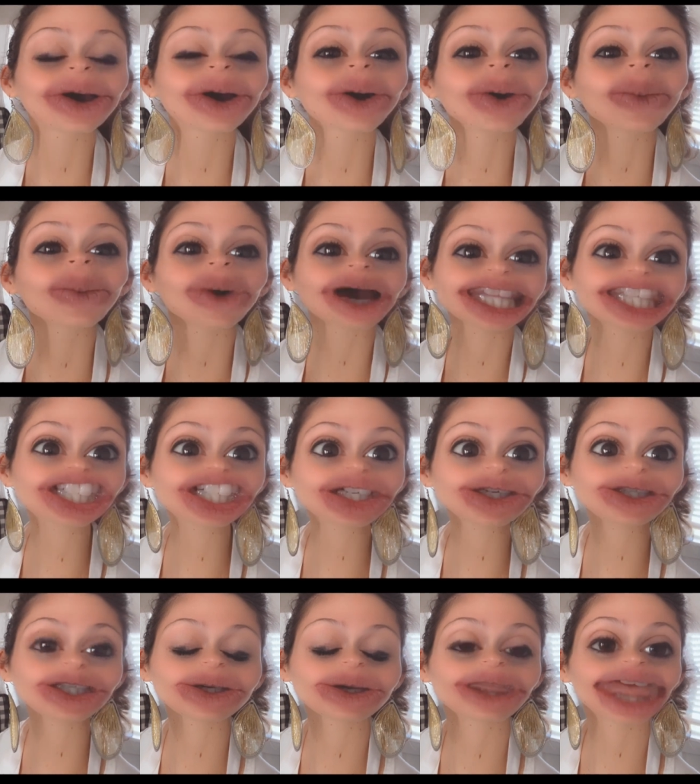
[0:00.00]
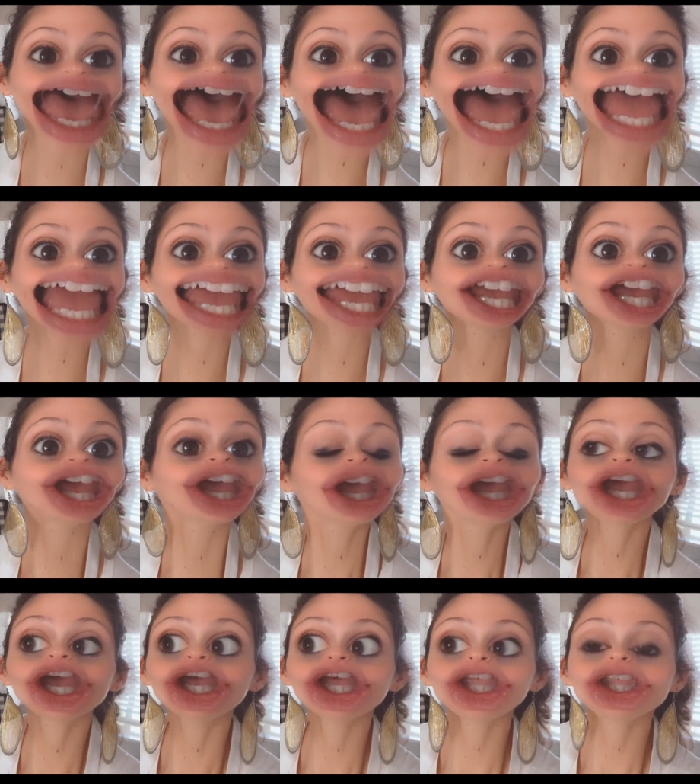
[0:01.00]
Once you do that,
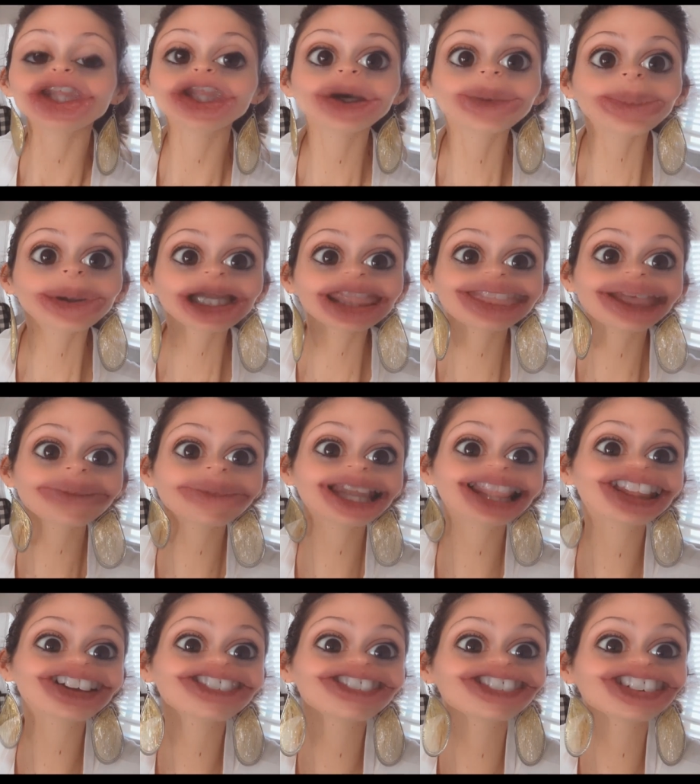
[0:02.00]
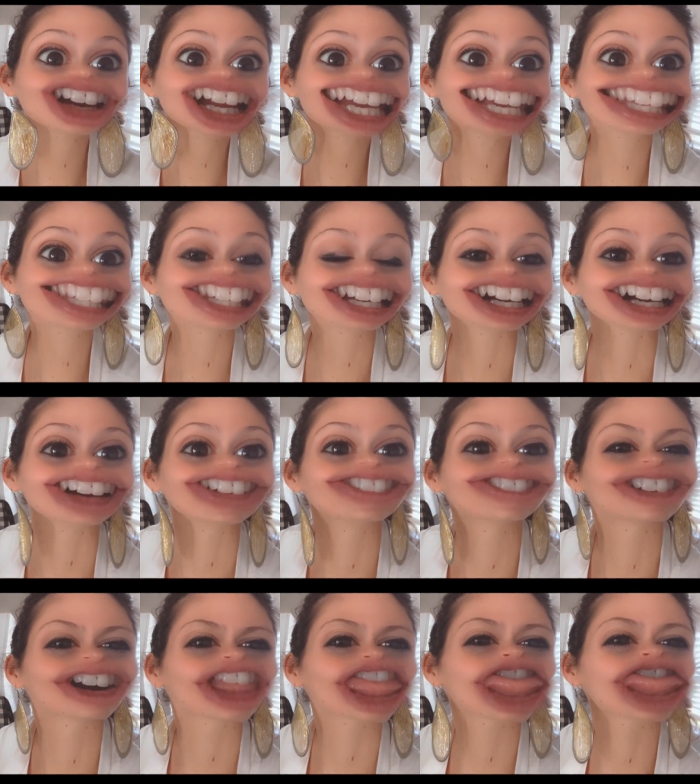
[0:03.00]
you put them in the freezer
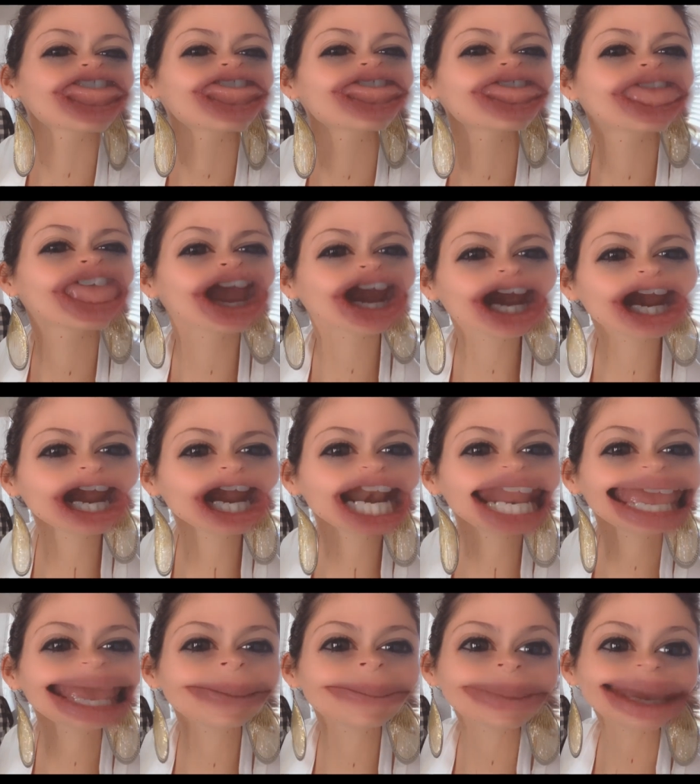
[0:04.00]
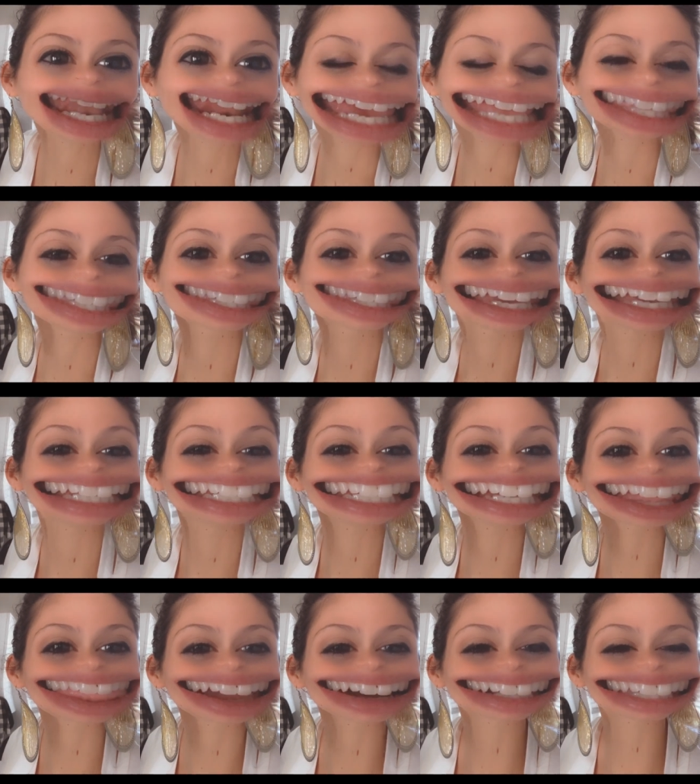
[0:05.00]
for 30 minutes until
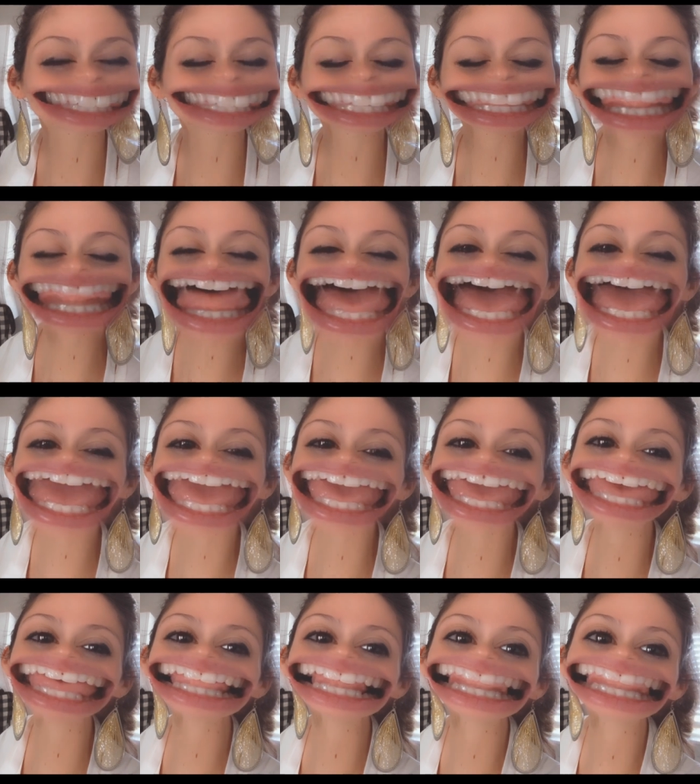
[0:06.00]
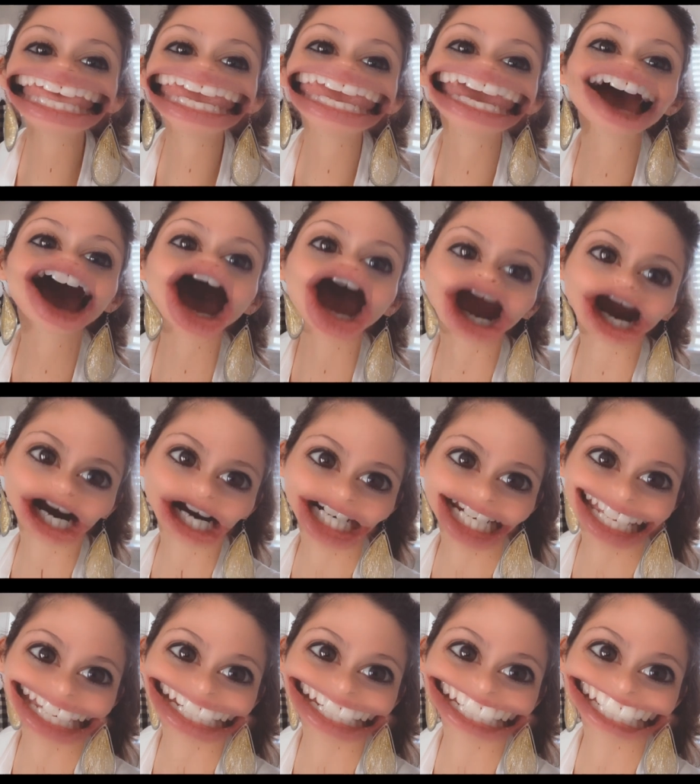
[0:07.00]
they're slightly
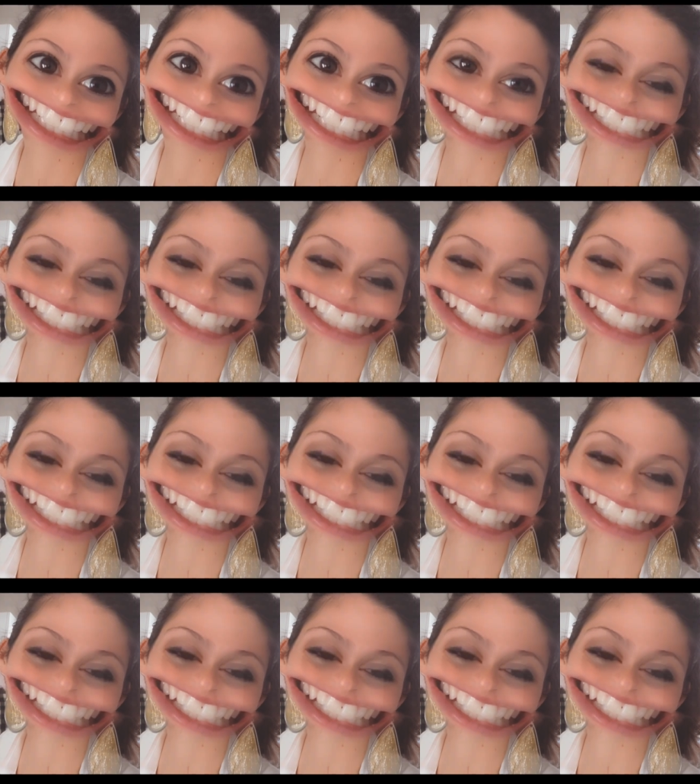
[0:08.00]
hardened.